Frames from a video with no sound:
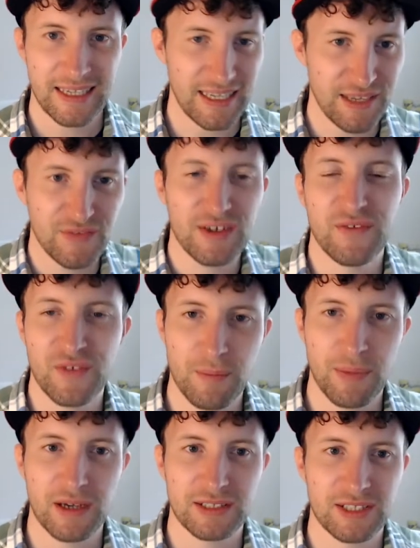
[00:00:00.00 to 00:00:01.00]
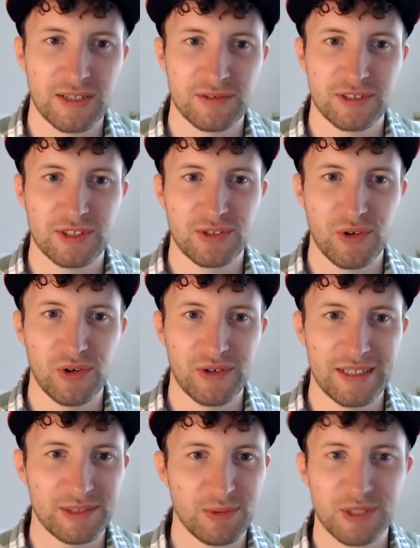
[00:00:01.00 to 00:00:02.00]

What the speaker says: even if you're passing on stories, which